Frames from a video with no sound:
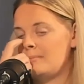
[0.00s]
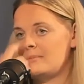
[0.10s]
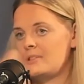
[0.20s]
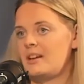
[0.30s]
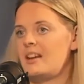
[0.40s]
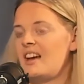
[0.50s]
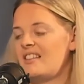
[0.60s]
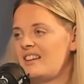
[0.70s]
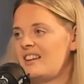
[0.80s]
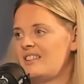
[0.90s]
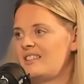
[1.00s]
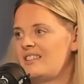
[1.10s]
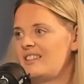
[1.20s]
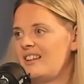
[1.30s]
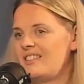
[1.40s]
So yeah, I think
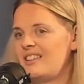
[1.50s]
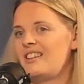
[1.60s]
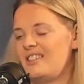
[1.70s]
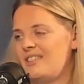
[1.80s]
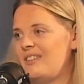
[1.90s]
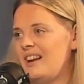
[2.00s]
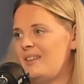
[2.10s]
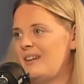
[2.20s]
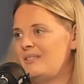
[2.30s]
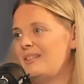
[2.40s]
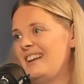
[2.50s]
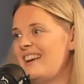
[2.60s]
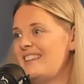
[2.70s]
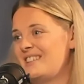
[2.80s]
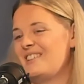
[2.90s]
it's gonna do really well. Well, it
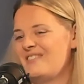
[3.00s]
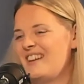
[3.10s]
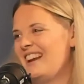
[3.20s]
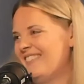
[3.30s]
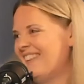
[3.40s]
is doing really well.